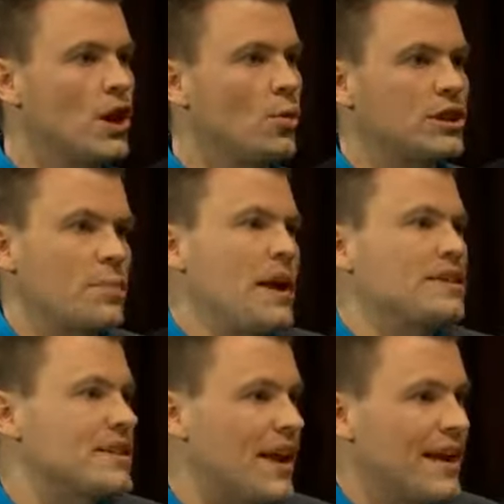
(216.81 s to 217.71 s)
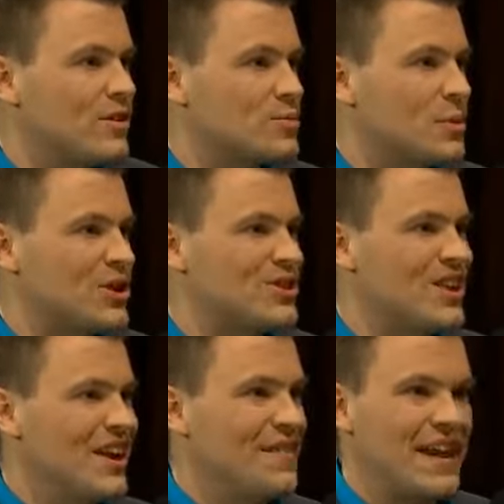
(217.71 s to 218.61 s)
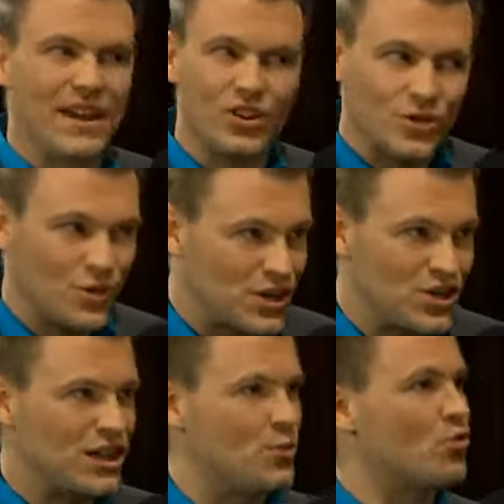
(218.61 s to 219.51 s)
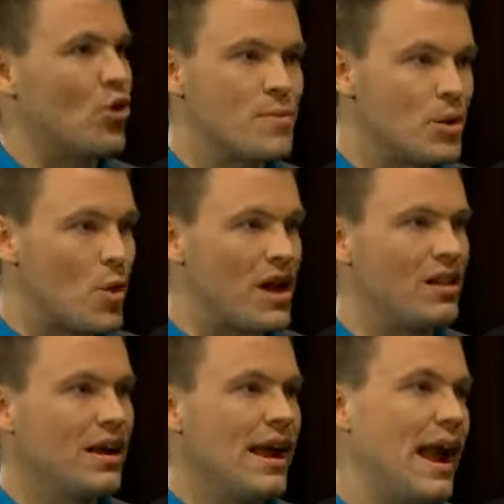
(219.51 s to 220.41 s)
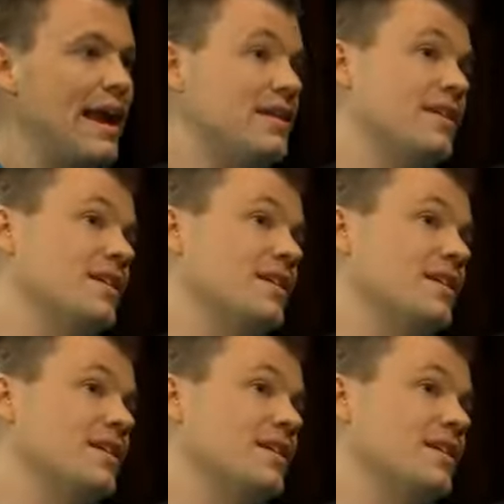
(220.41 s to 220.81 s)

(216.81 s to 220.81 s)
with their pants at their ankles because they had good vision, they were roaming well, and